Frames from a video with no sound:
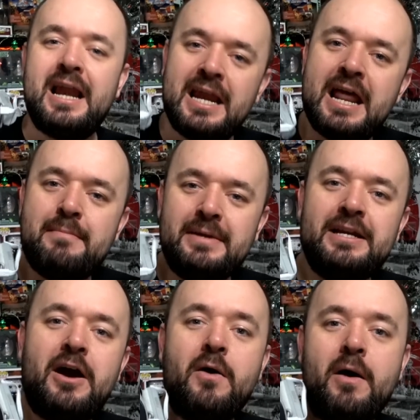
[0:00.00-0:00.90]
let me
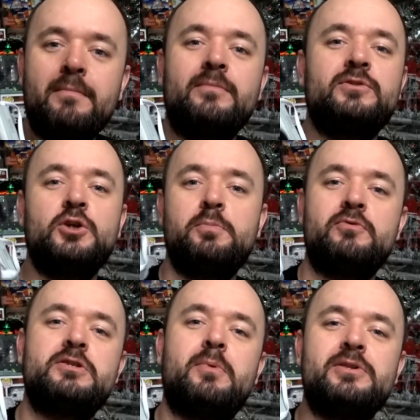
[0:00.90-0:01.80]
know. I'm super
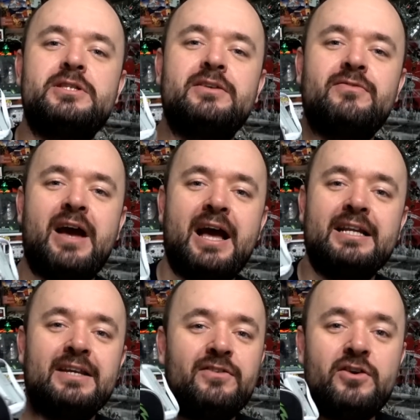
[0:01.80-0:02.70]
responsive,
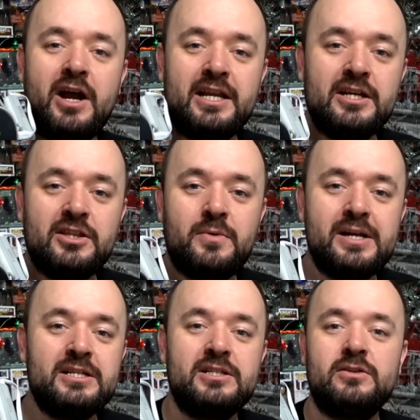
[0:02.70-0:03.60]
and if you've got any other
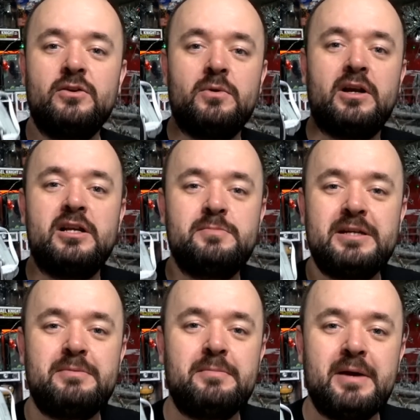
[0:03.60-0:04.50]
questions and you want to kind of speak
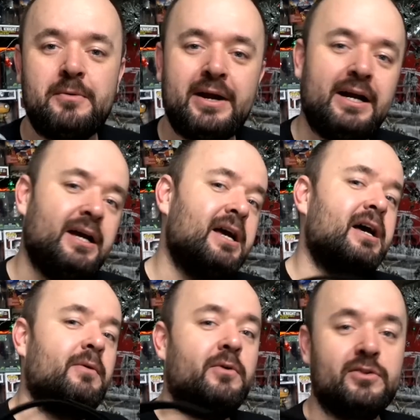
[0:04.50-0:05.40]
to me a bit quicker,
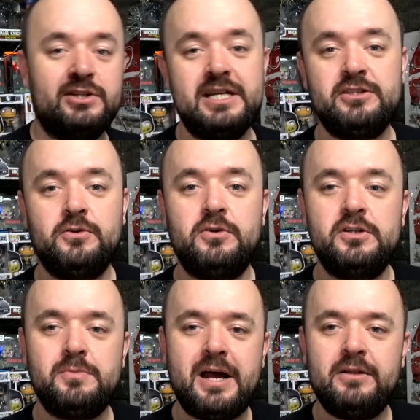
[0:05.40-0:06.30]
I've got the Discord
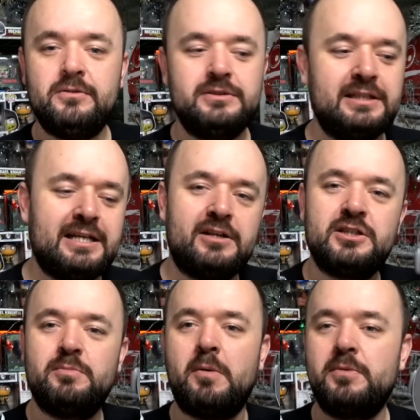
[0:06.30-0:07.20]
as well, all details on
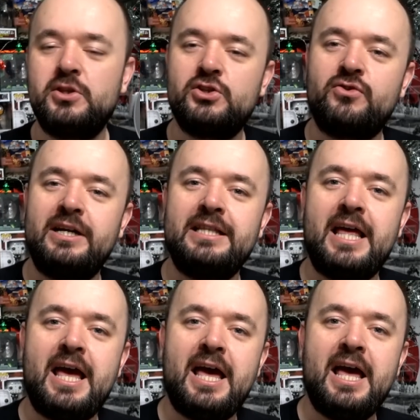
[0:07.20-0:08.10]
the bottom of the screen
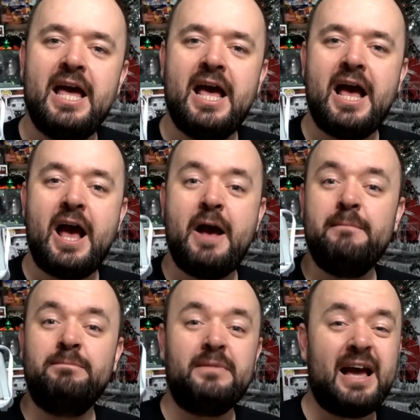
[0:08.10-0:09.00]
there.
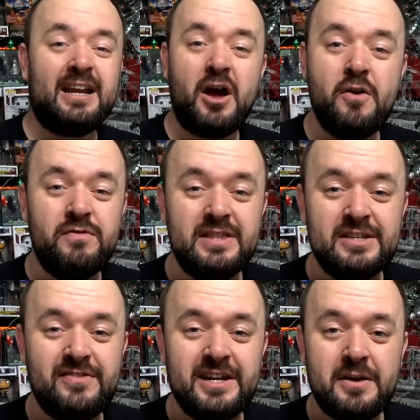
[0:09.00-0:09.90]
And hopefully this
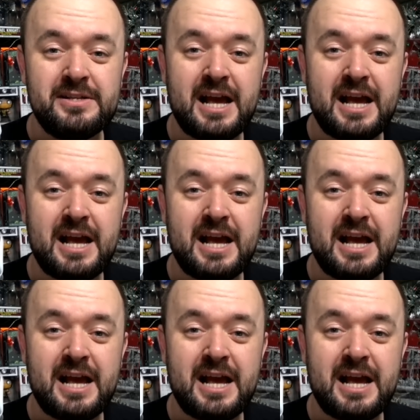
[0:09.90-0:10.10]
video has